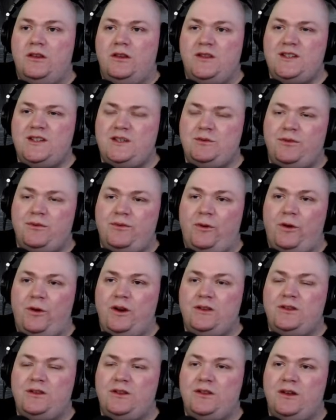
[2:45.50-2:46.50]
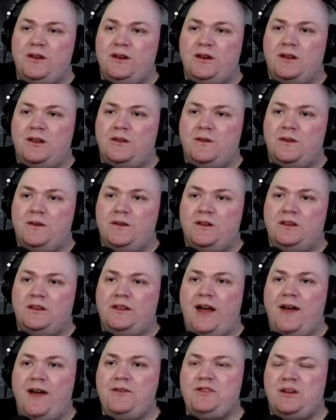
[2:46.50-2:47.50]
This is referring to the
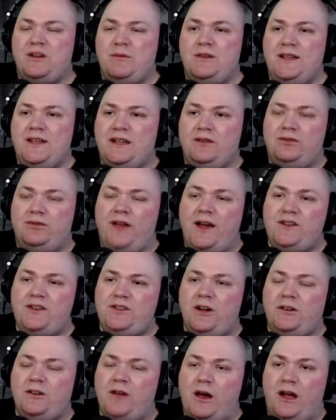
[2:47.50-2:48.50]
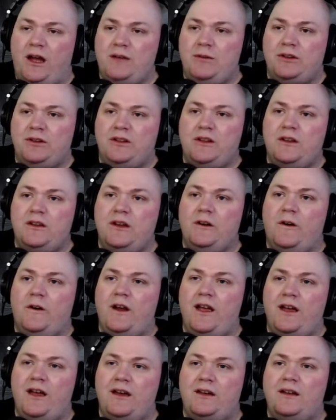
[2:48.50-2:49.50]
live stream at the end of last year, talking about the year
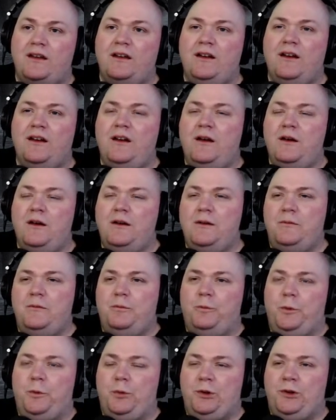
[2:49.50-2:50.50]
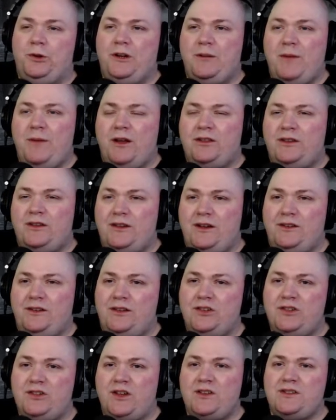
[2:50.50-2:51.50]
ahead, where we learned about things
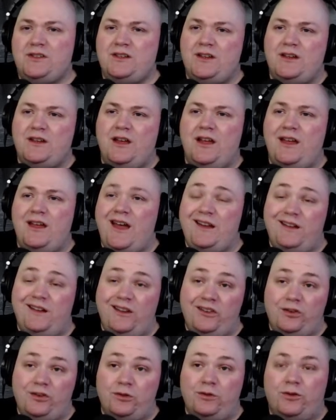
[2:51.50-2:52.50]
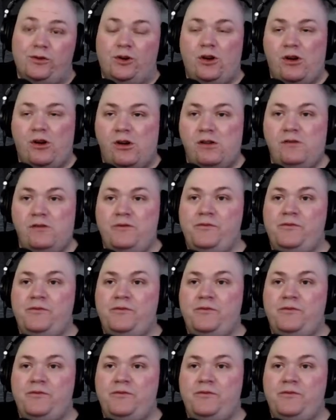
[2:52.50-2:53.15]
such as the NSOverhaul,